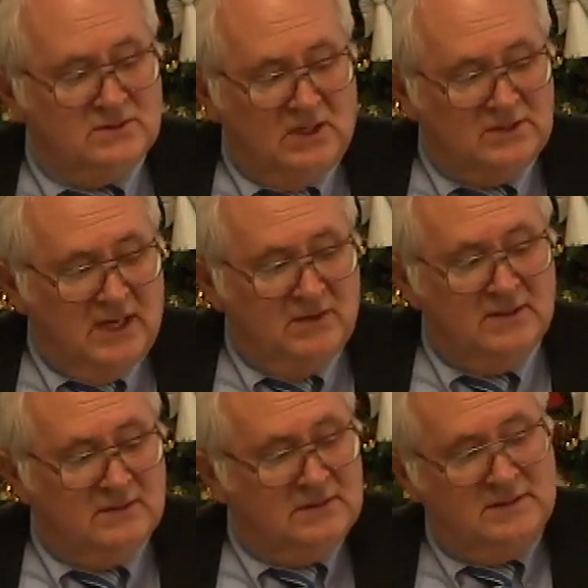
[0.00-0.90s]
starts out,
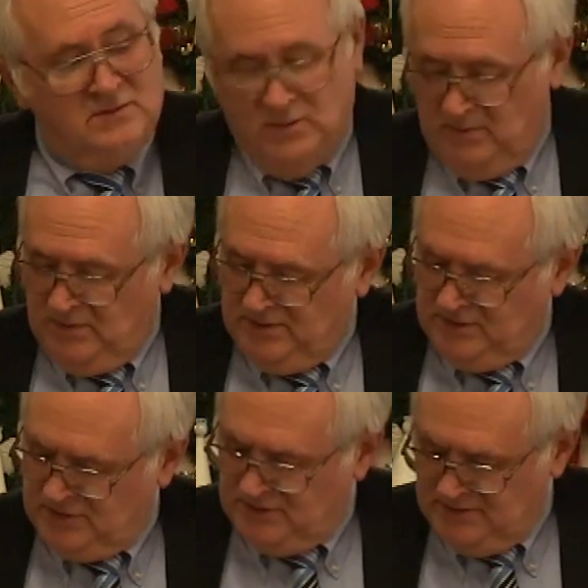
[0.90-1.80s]
this one
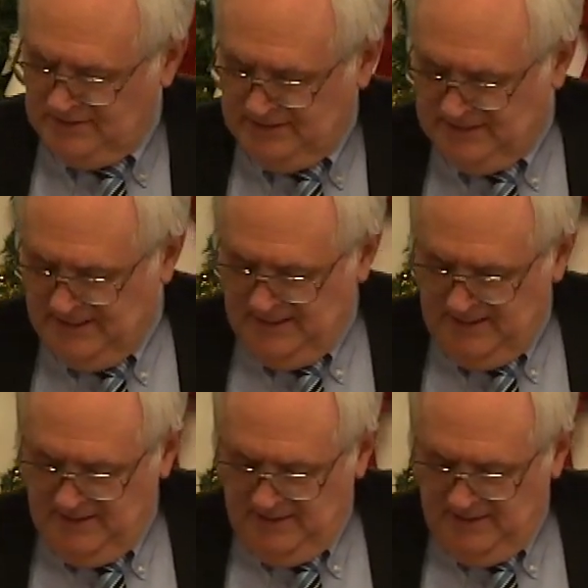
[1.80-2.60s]
was, let's see,